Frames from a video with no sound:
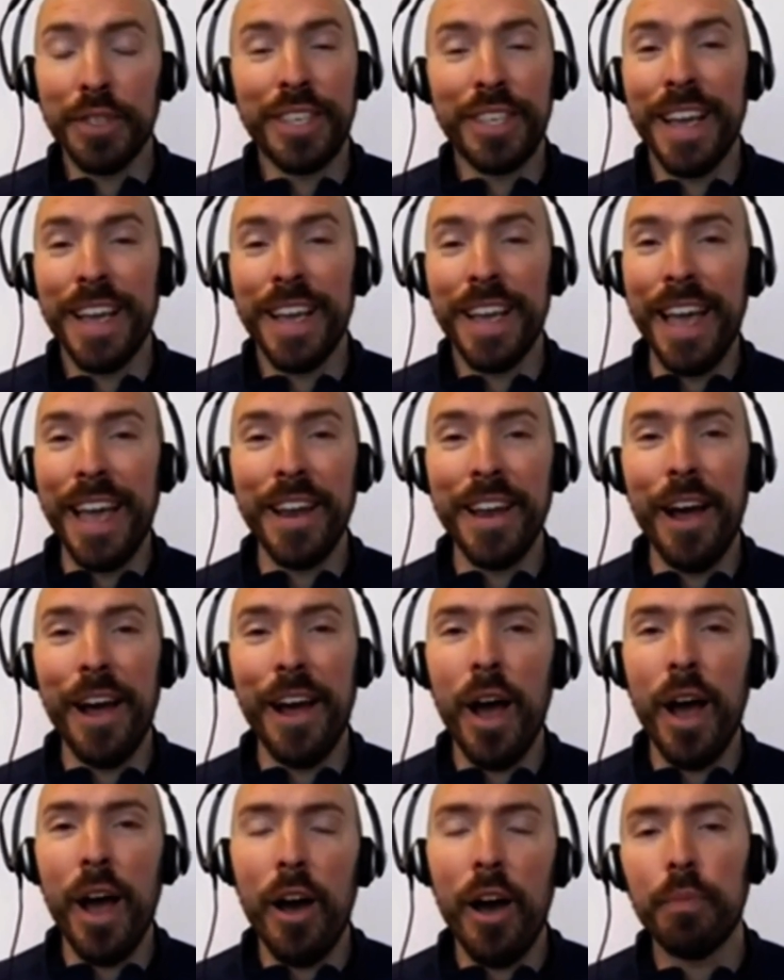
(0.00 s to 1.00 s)
see again
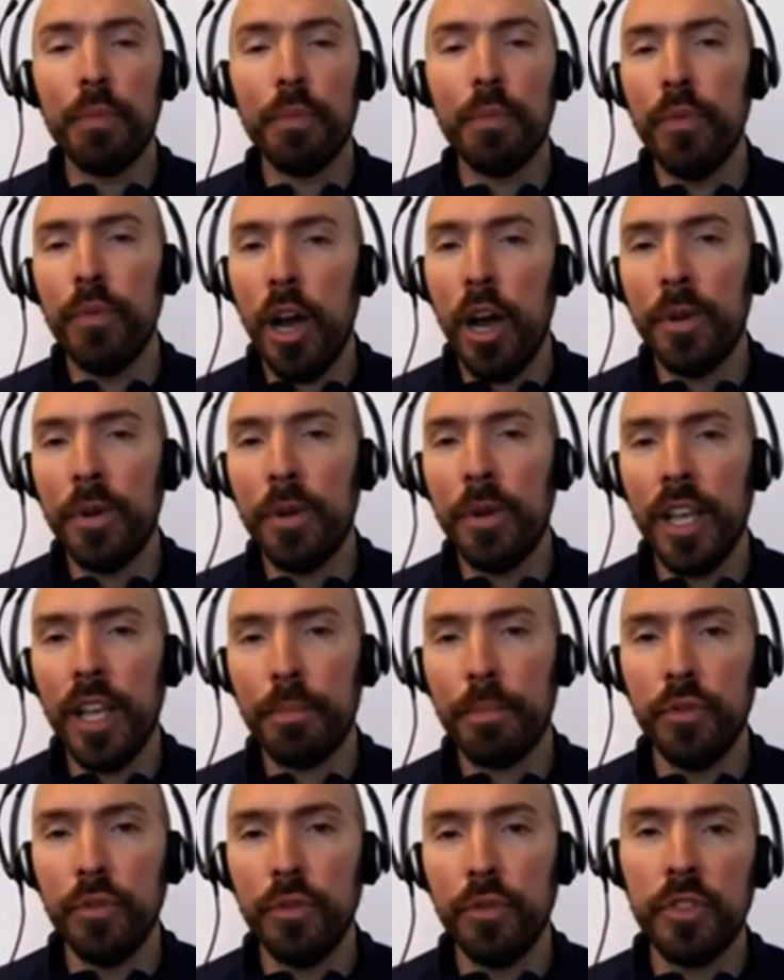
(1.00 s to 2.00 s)
how much that
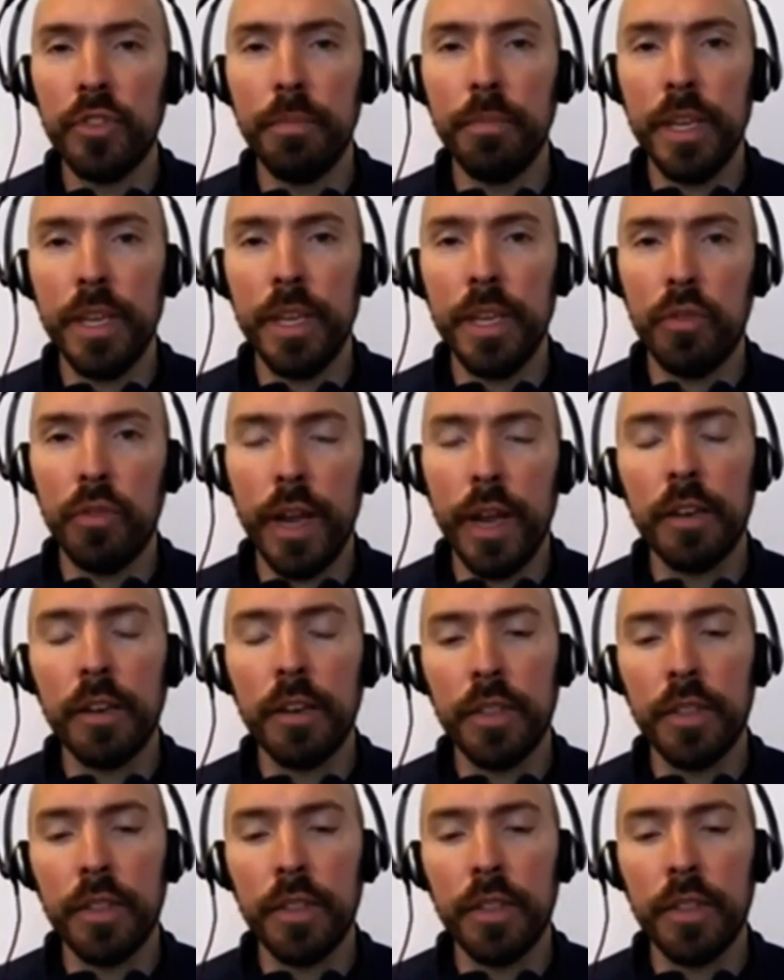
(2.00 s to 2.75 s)
proves to be correct.